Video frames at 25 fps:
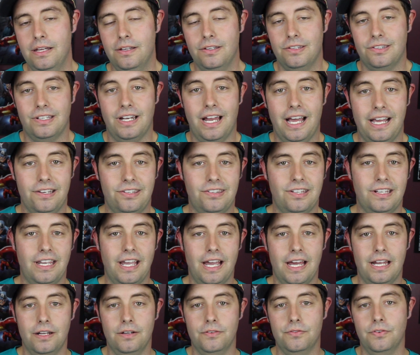It's nice to
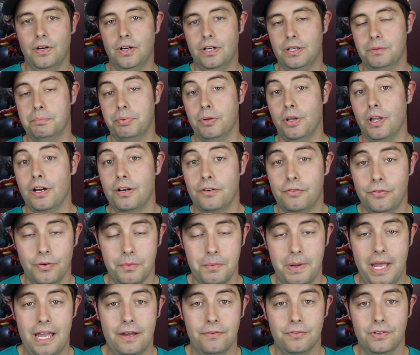kind of unplug
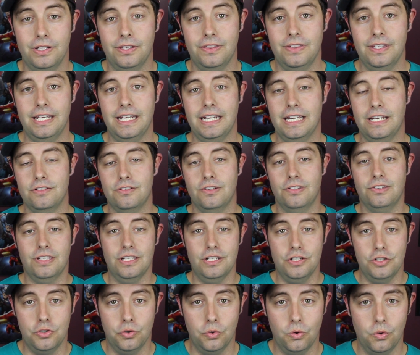from everything and just
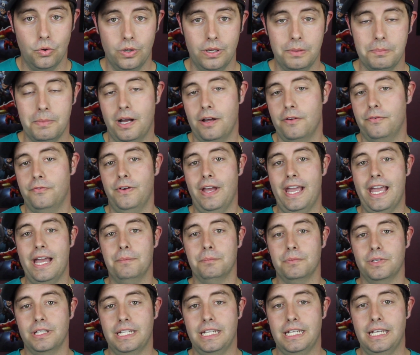enjoy my
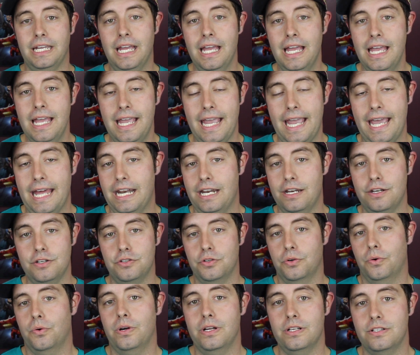family and
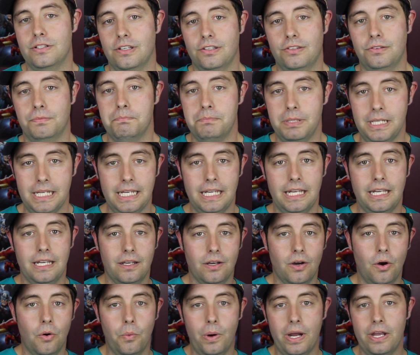enjoy just
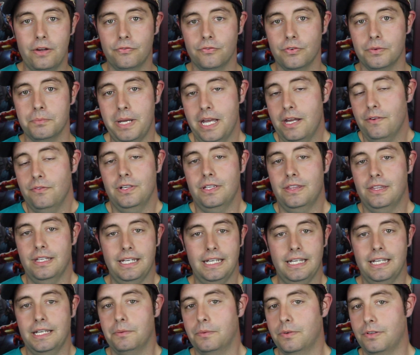being away from
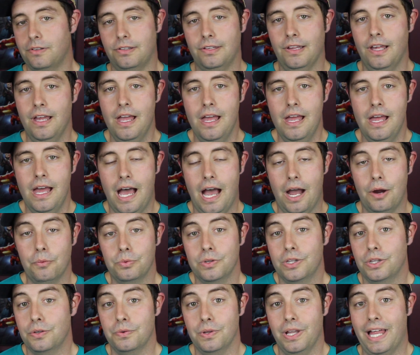everything. It was uh,
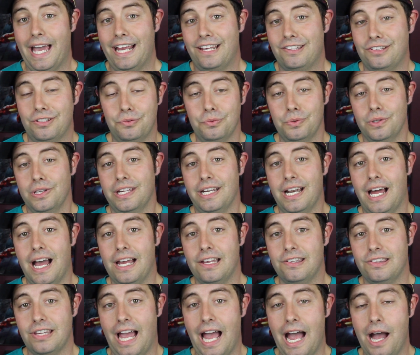really relaxing, really
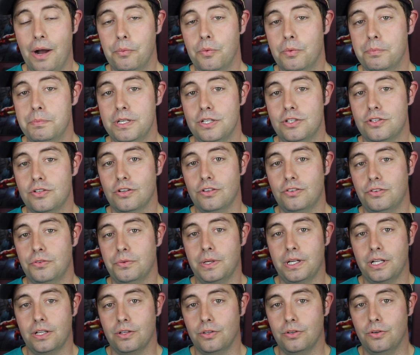nice. I will be sure
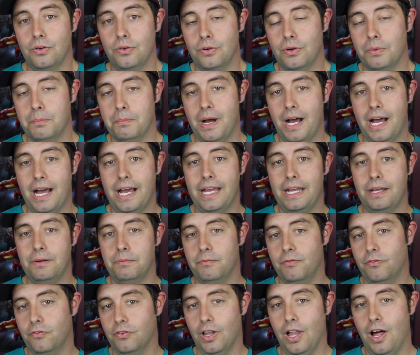to include
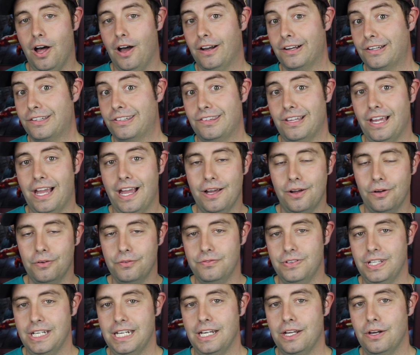my vlog
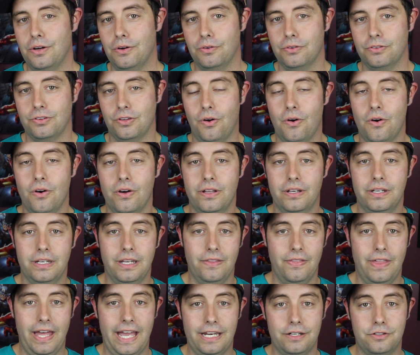style videos
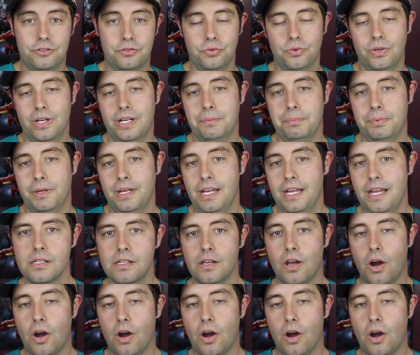on that trip.